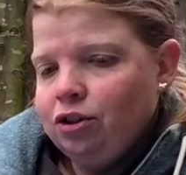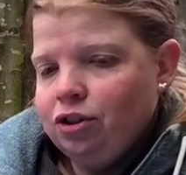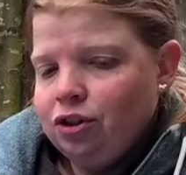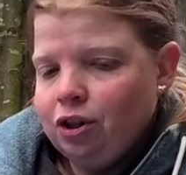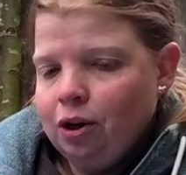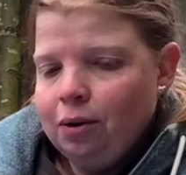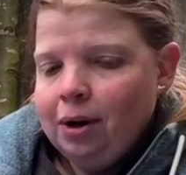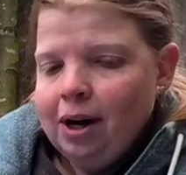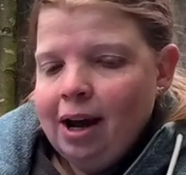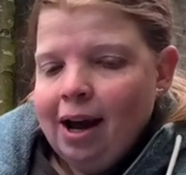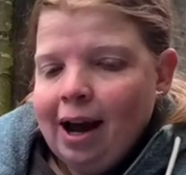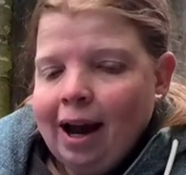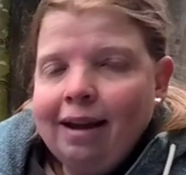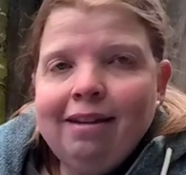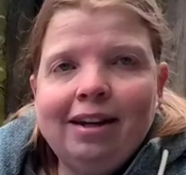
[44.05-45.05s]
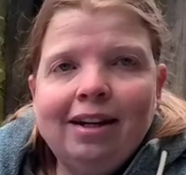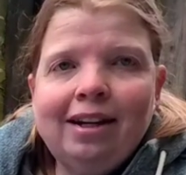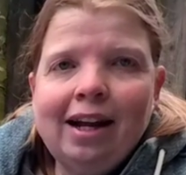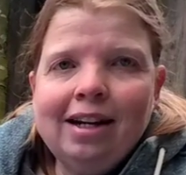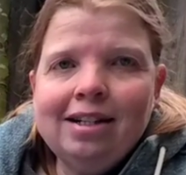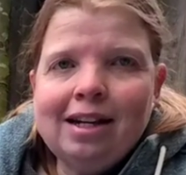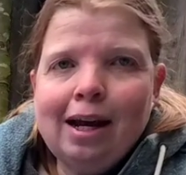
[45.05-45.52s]
So I think
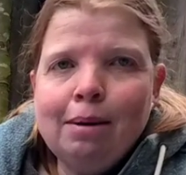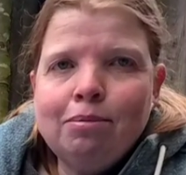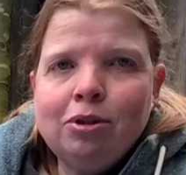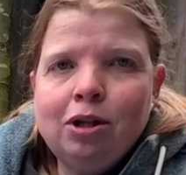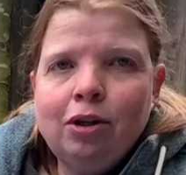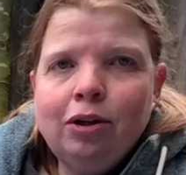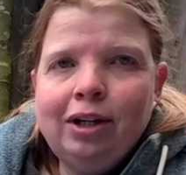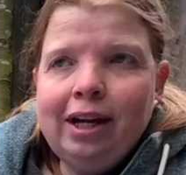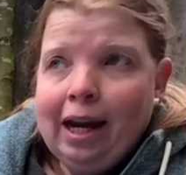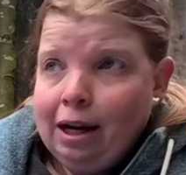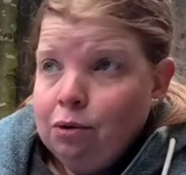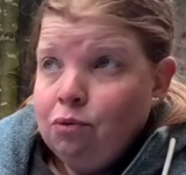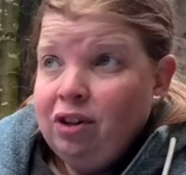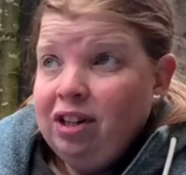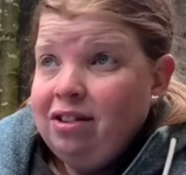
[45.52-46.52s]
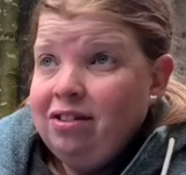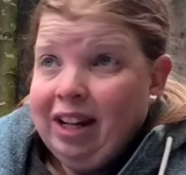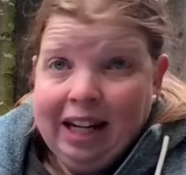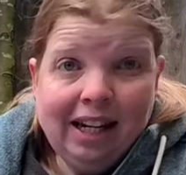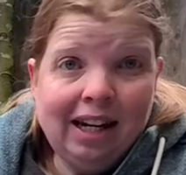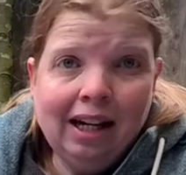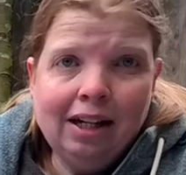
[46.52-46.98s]
that is absolutely a
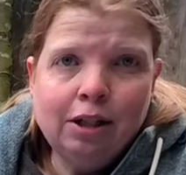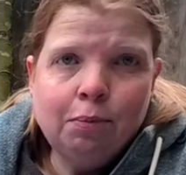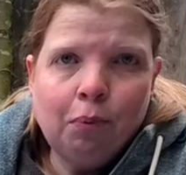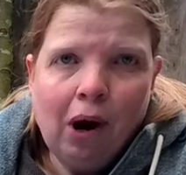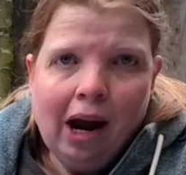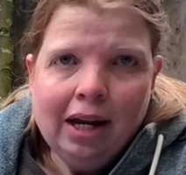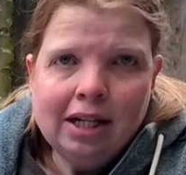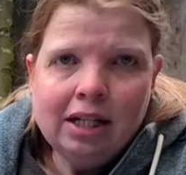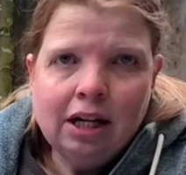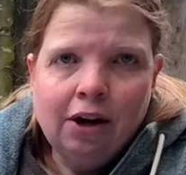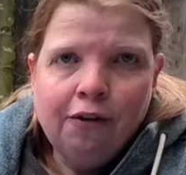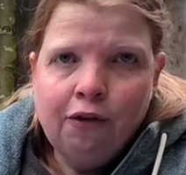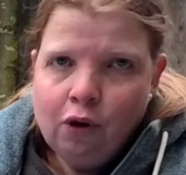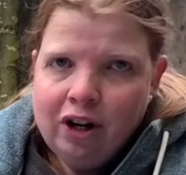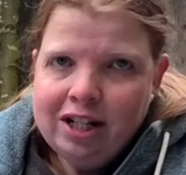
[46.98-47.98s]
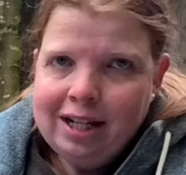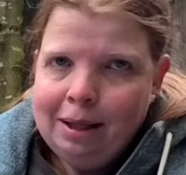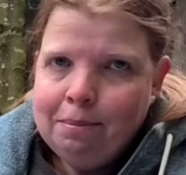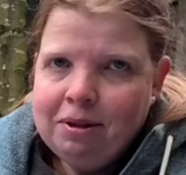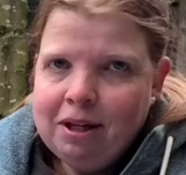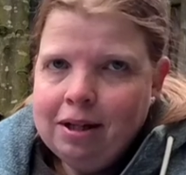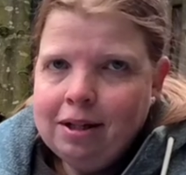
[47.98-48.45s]
ridiculous price for a
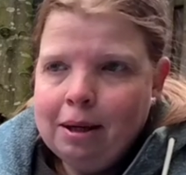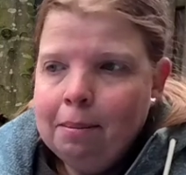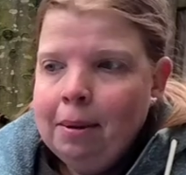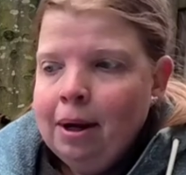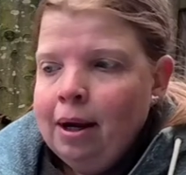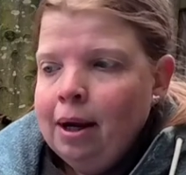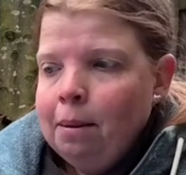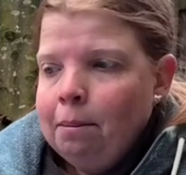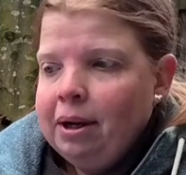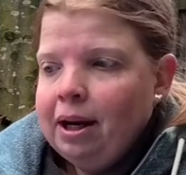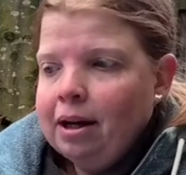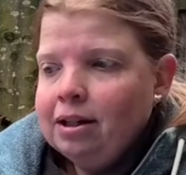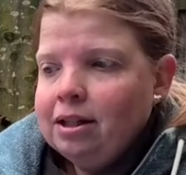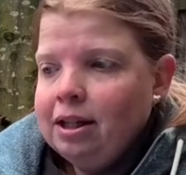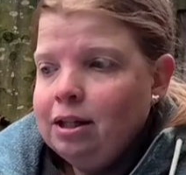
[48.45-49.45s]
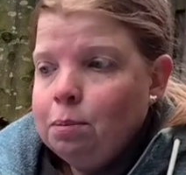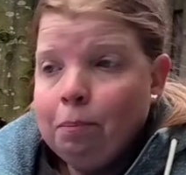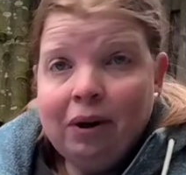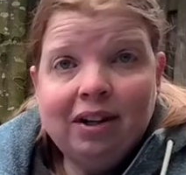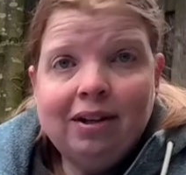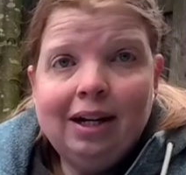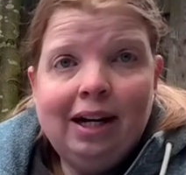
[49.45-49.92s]
sleep system because it's
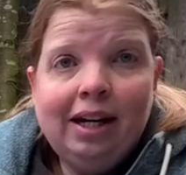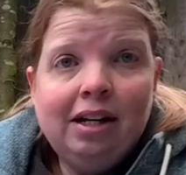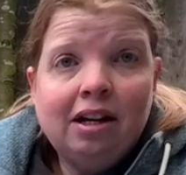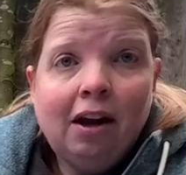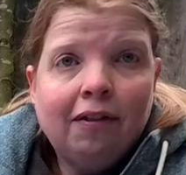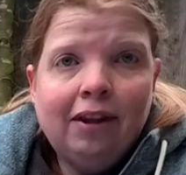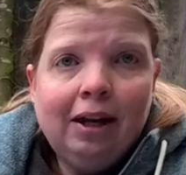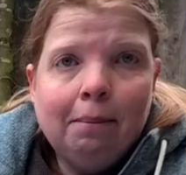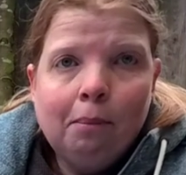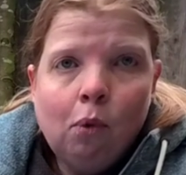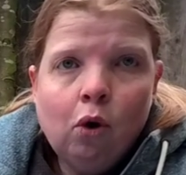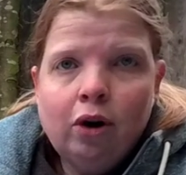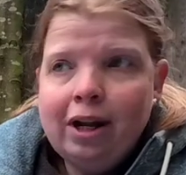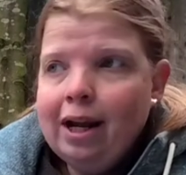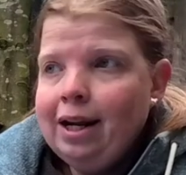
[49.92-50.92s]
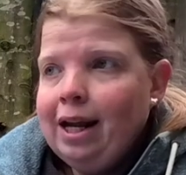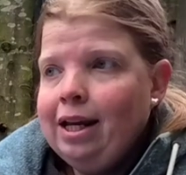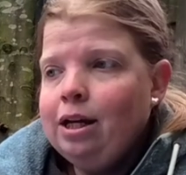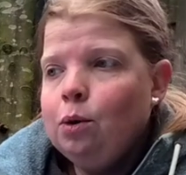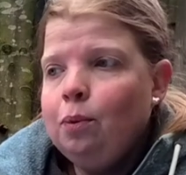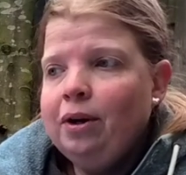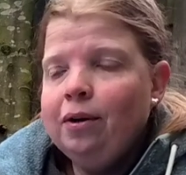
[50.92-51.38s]
practically nothing more than a
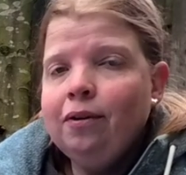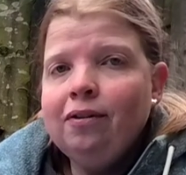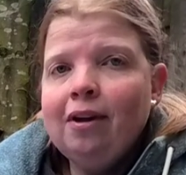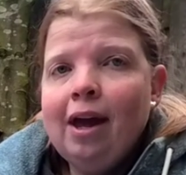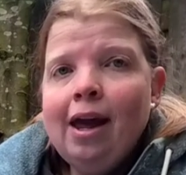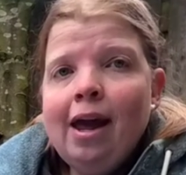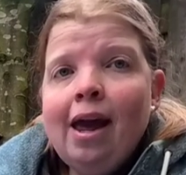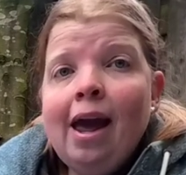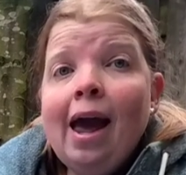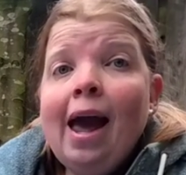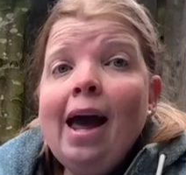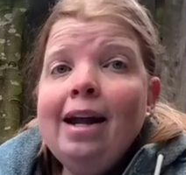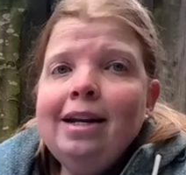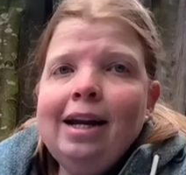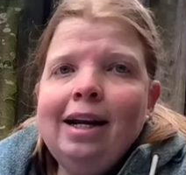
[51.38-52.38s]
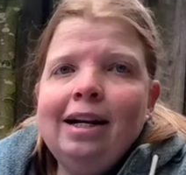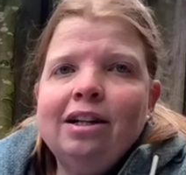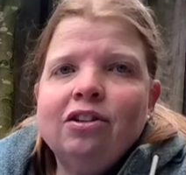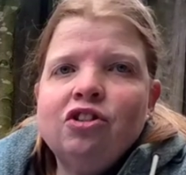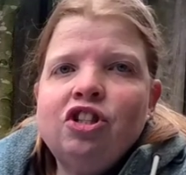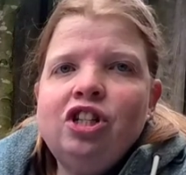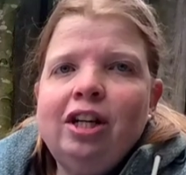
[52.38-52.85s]
quilt and a
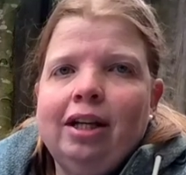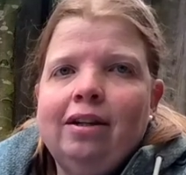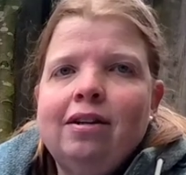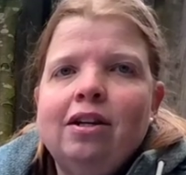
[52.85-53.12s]
little sheet.